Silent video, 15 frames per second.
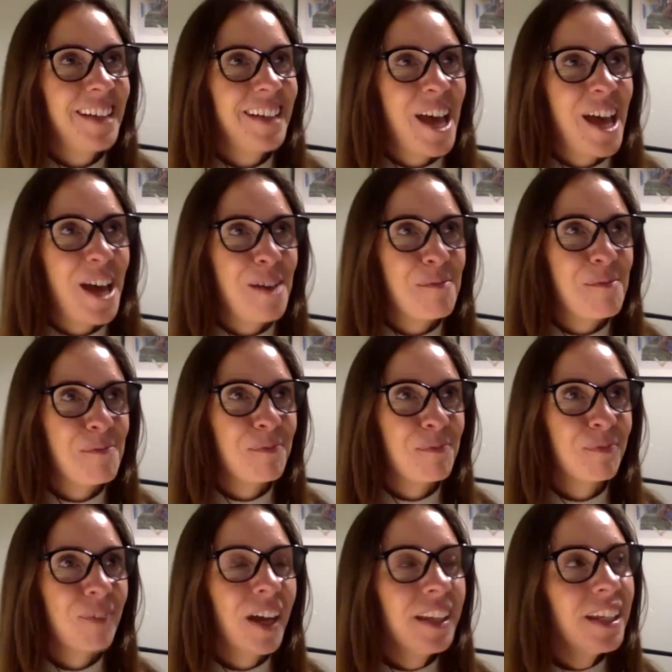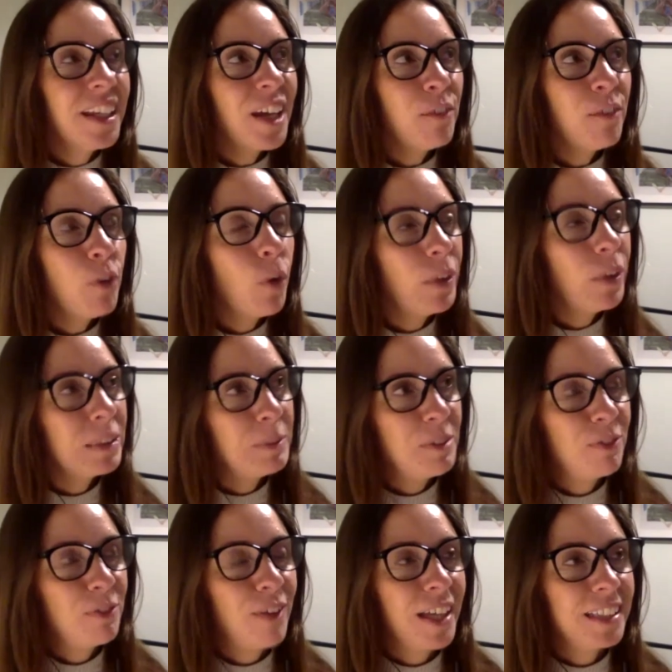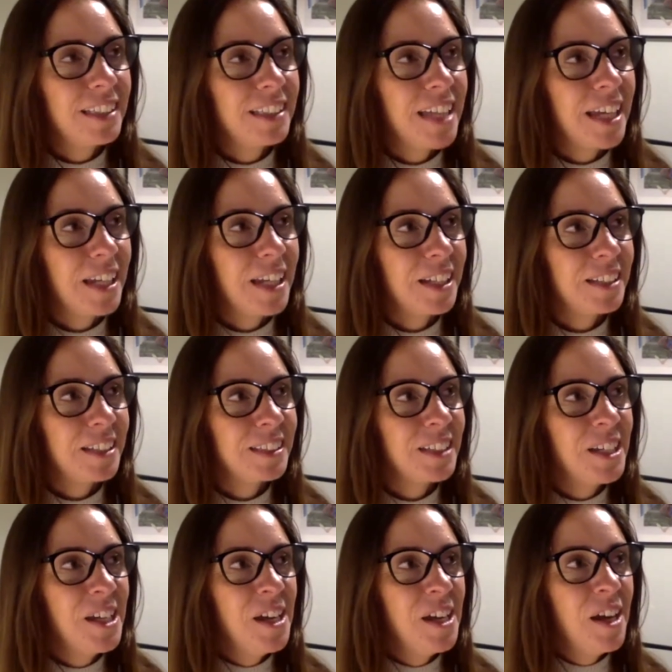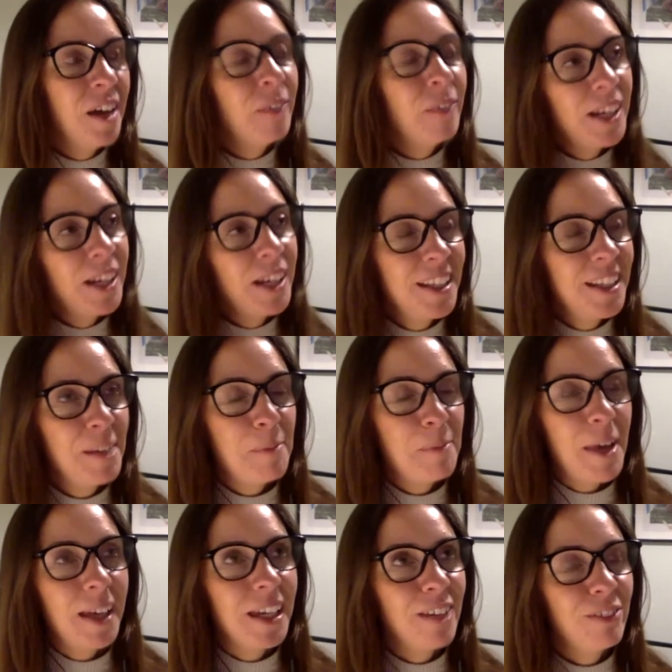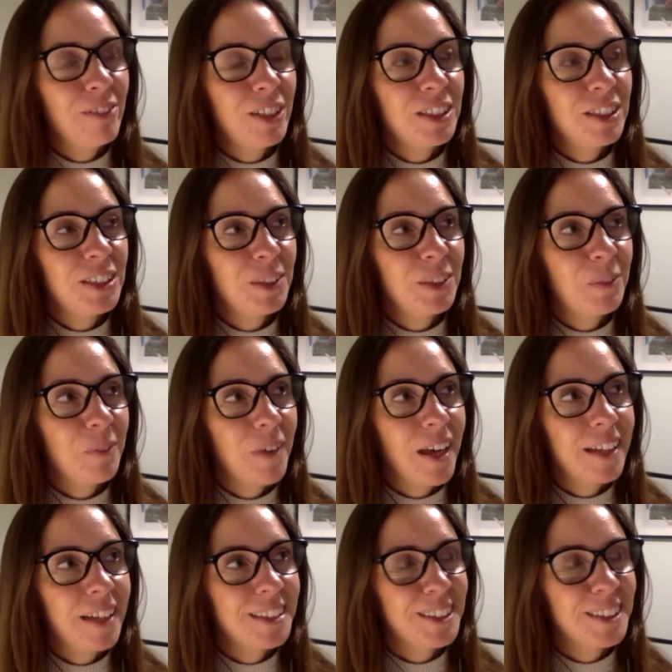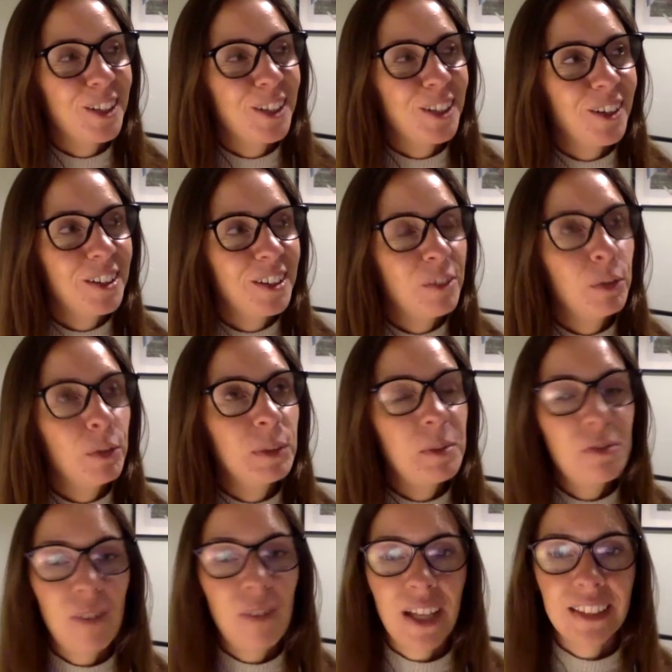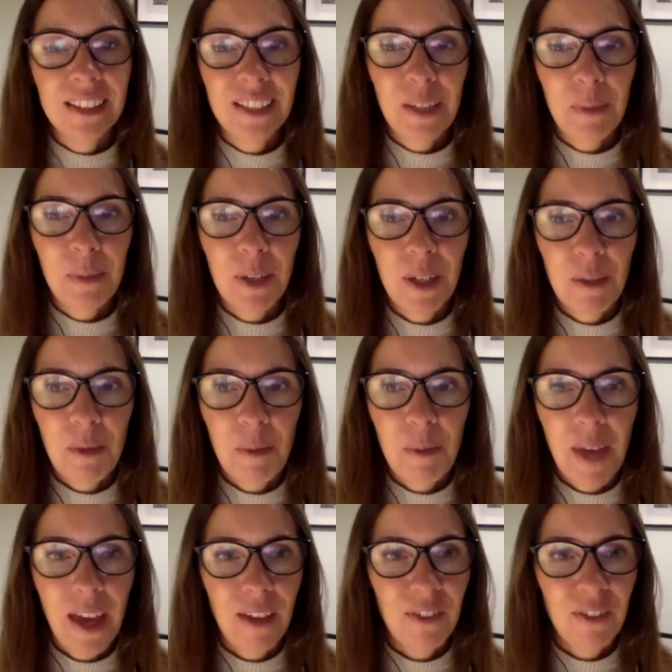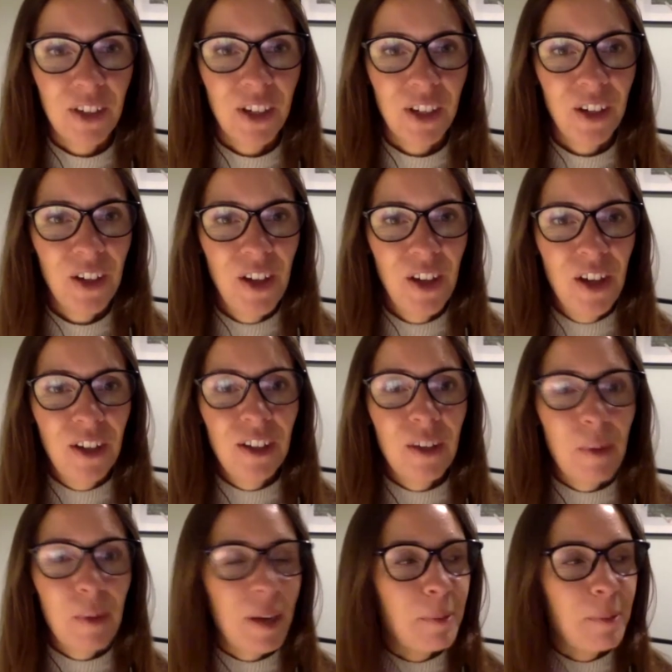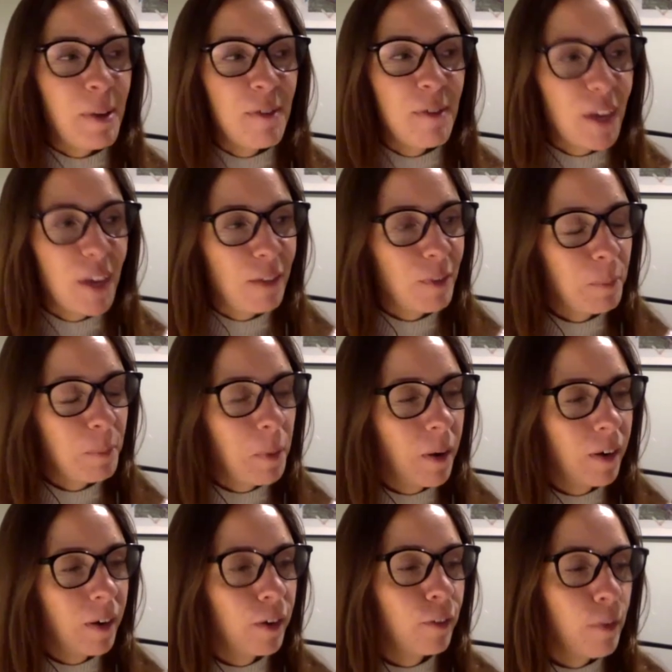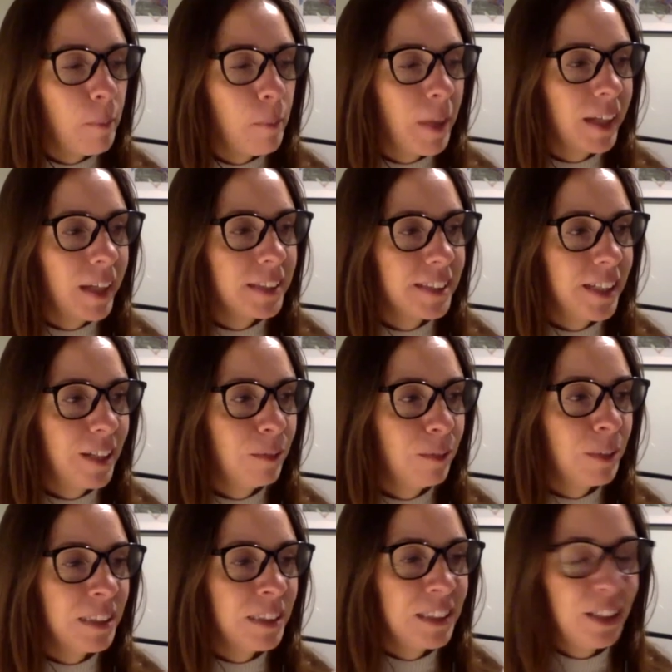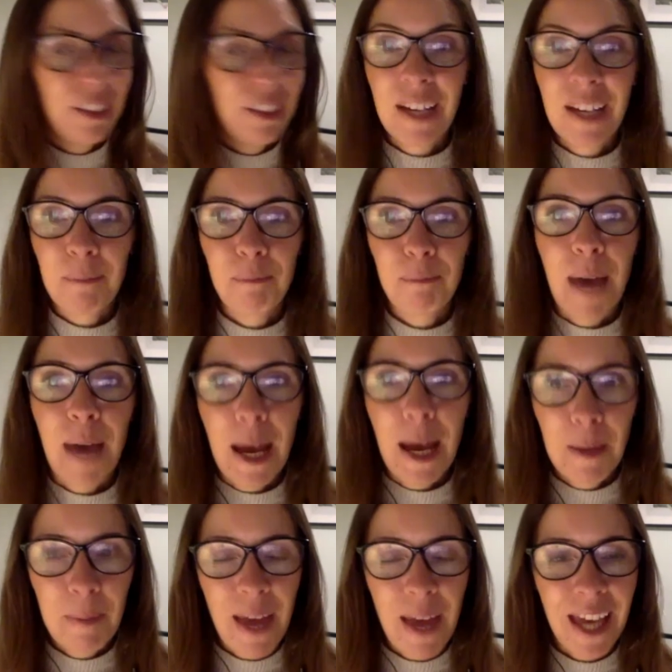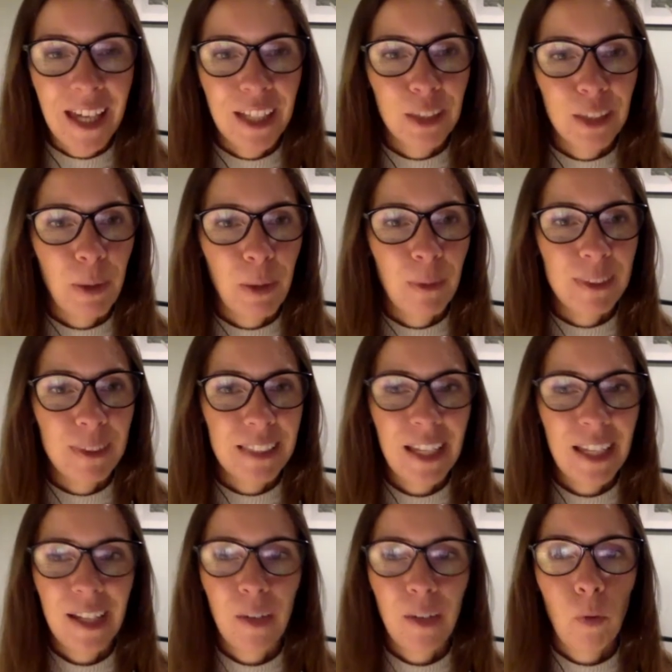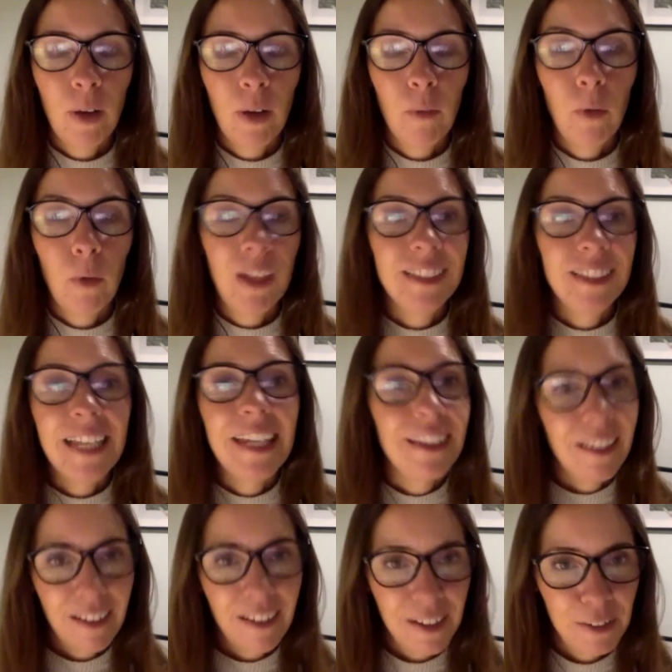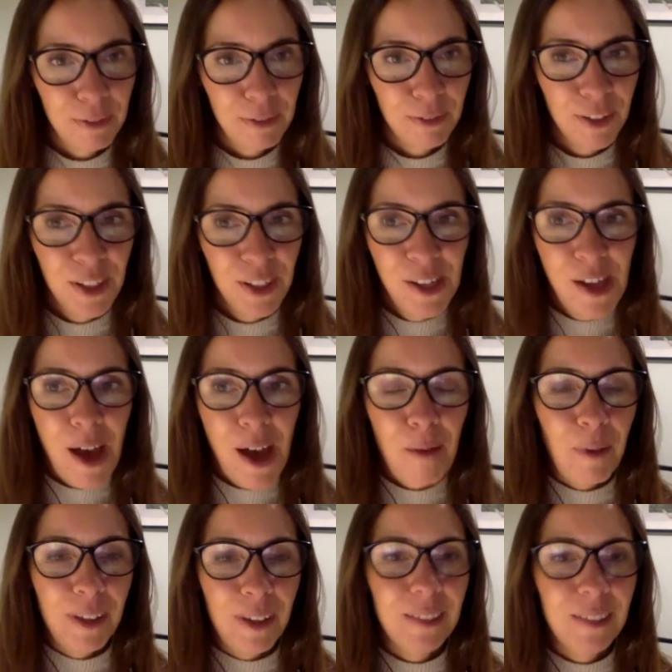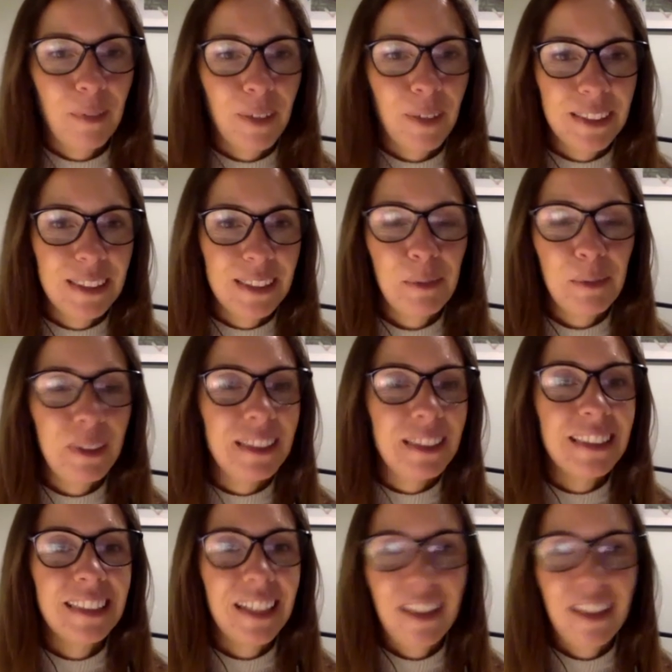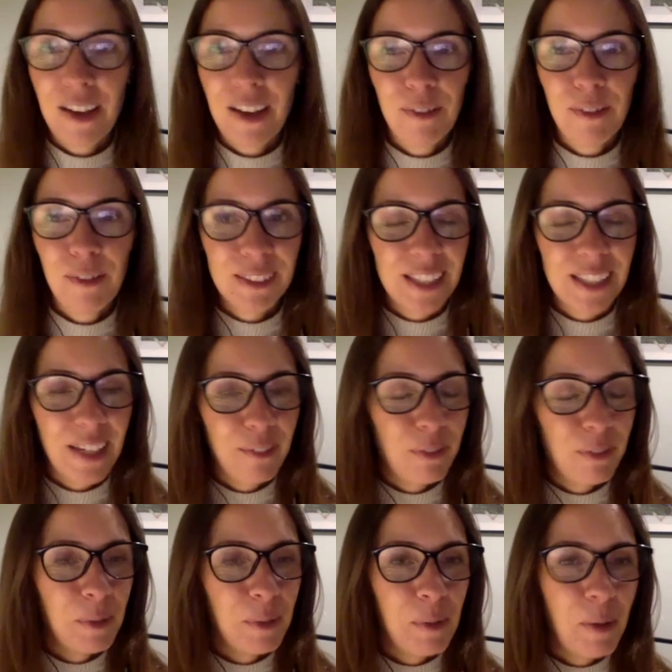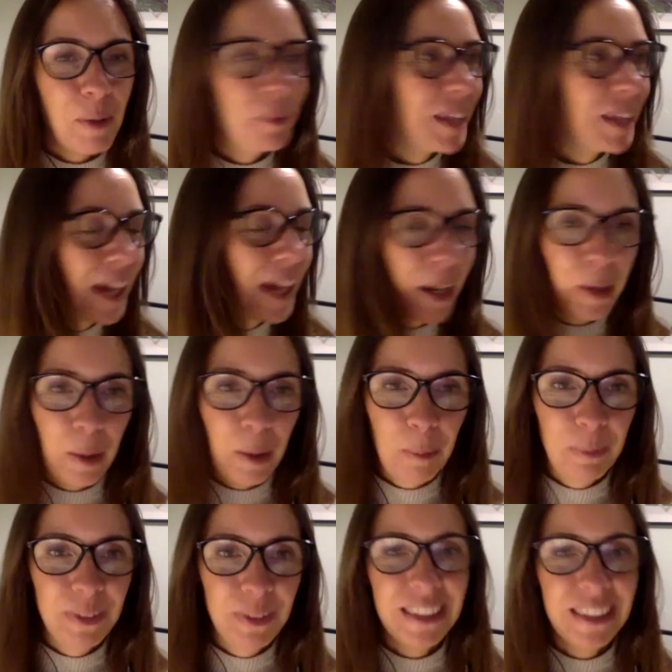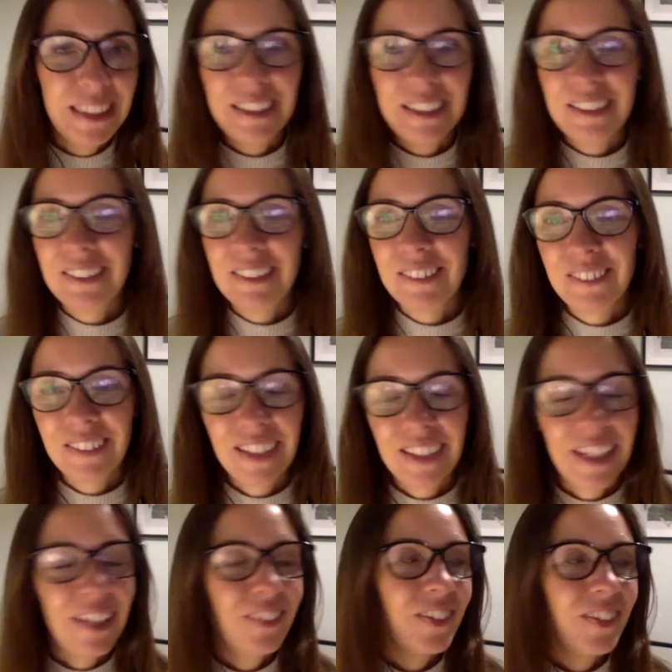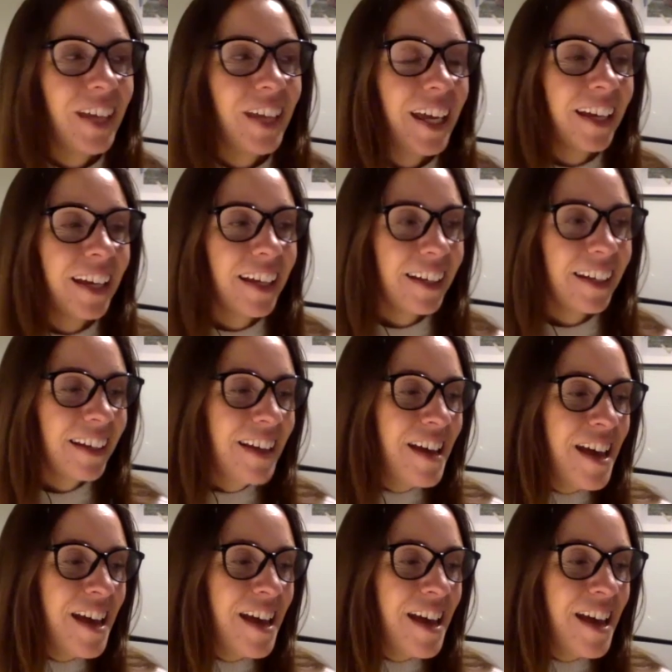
Um, I think I've always been fascinated when I think back even to as a child, I've always been fascinated by human behavior. You know, like my, my favorite part of a magazine was, you know, that back page where it was like a day in the life and what what someone's life was like from the moment they get up to yeah. the evening.